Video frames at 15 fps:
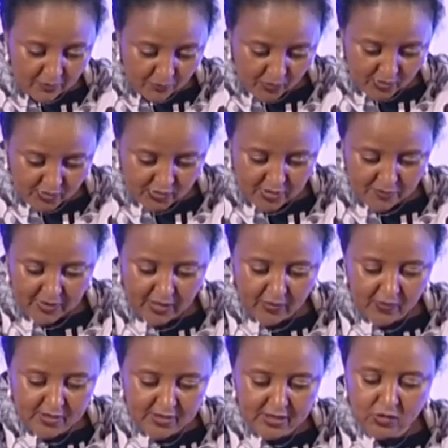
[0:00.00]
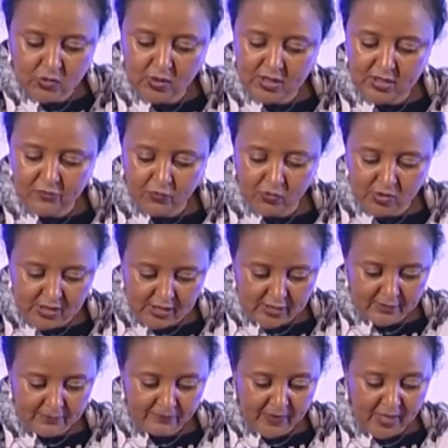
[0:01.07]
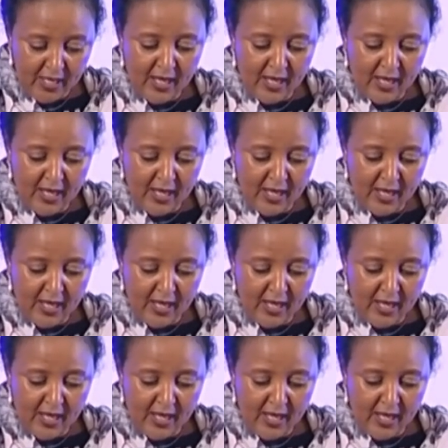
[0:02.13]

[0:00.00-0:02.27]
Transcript: megawatts in 2014,